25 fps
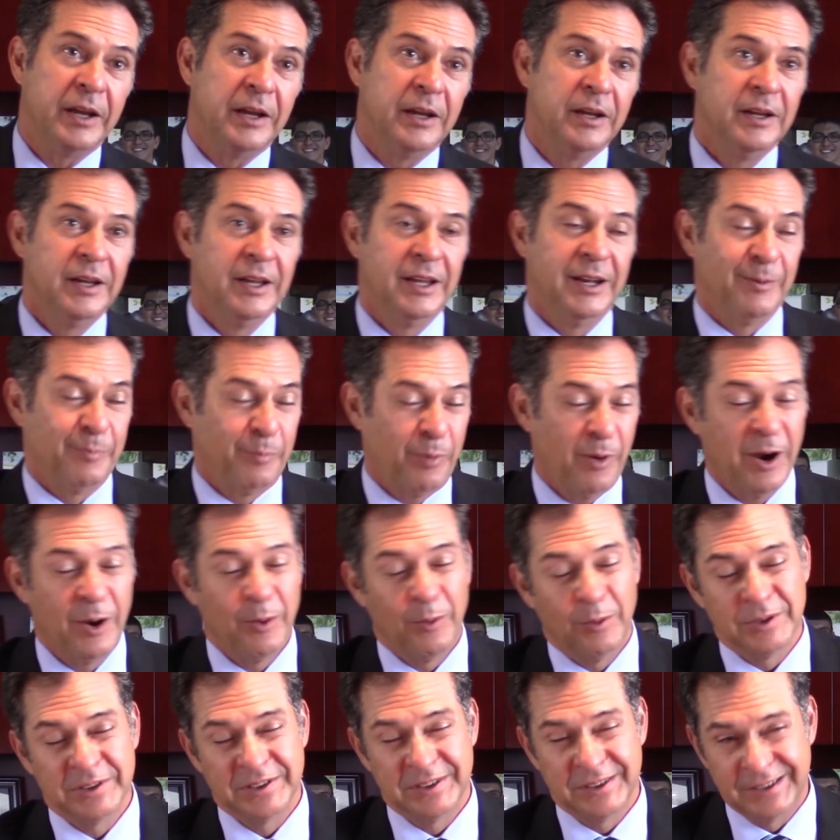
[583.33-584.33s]
And it
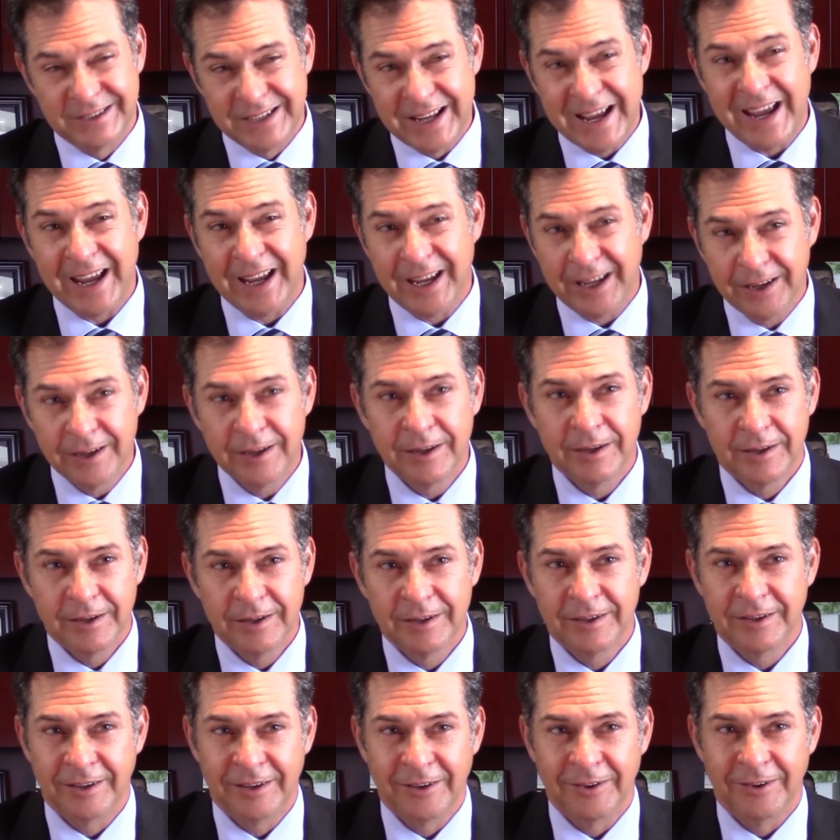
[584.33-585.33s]
probably wasn't dang,
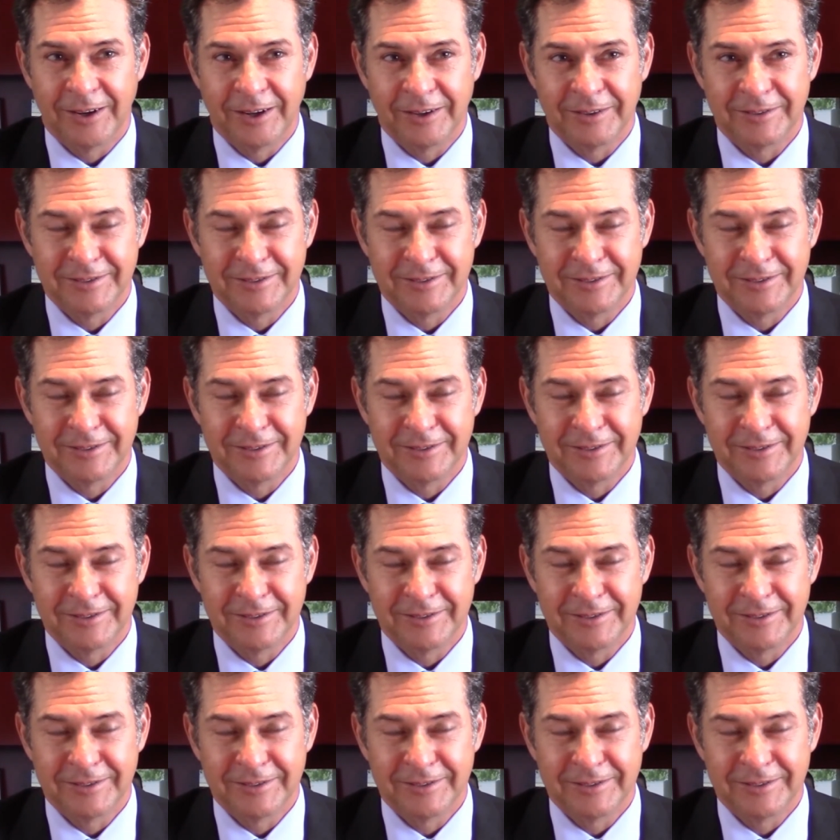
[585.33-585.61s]
you know, I